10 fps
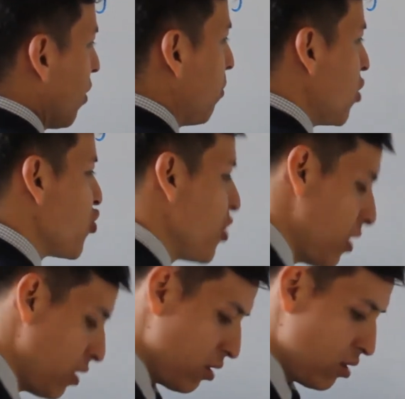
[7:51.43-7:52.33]

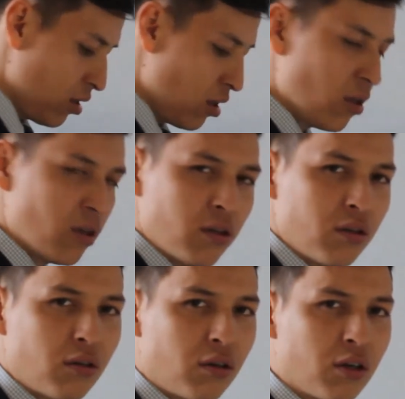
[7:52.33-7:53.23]
Birchi
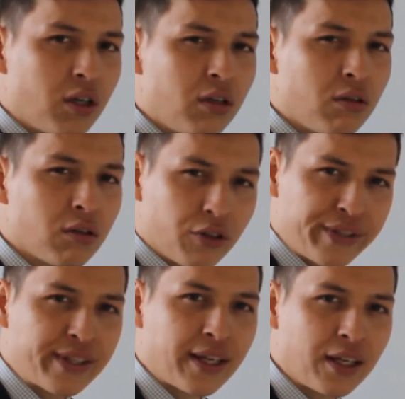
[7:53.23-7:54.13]
or
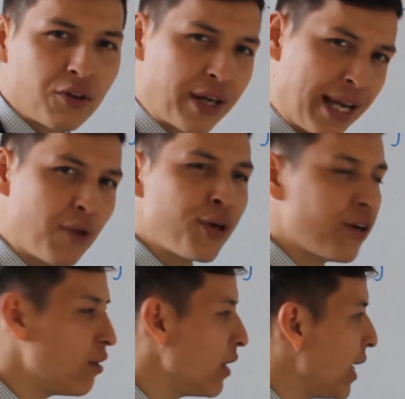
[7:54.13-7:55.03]
Koresengi or
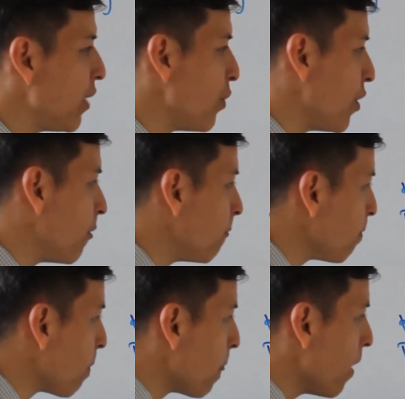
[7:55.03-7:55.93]
anywhere, anywhere.
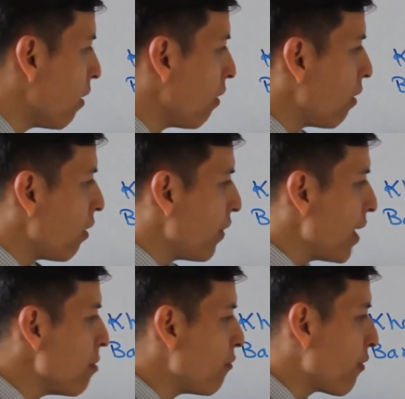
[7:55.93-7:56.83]

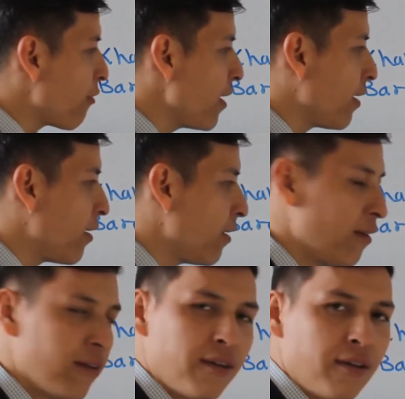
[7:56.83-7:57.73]
Name of a thing.
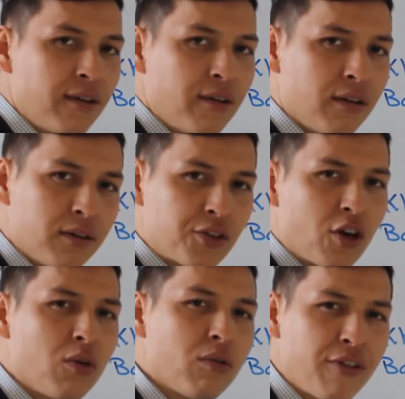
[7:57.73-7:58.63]

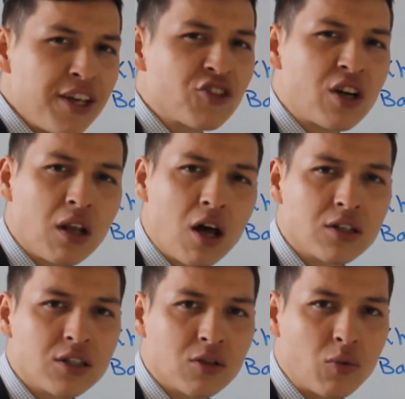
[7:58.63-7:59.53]
So things are a
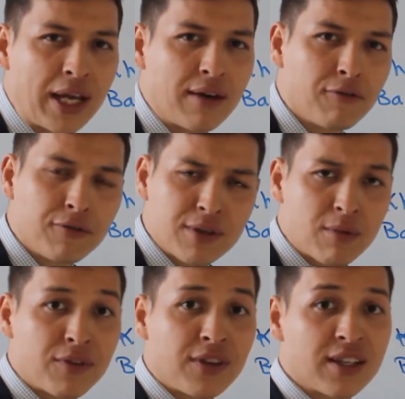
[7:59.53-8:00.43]
lot. We have some
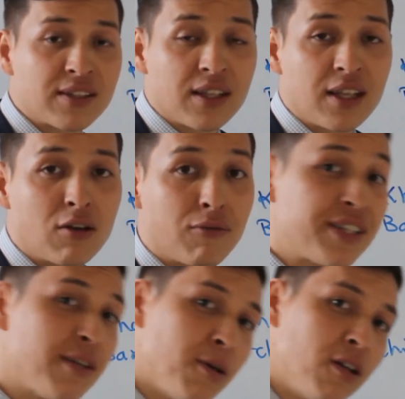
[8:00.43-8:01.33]
of the things that they are
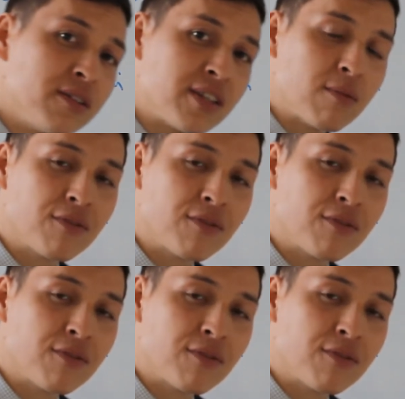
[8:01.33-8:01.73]
visible, some